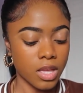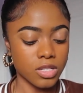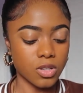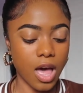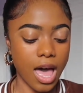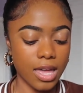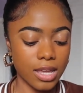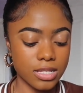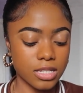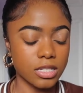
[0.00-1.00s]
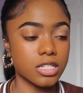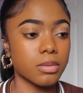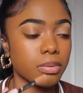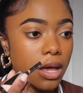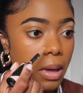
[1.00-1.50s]
So I like to just
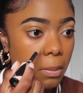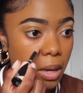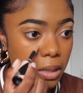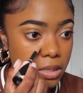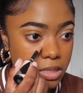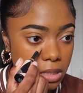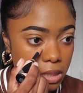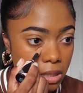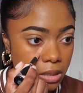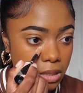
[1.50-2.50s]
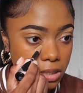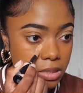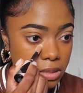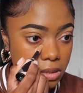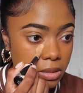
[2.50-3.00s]
apply my concealer like this.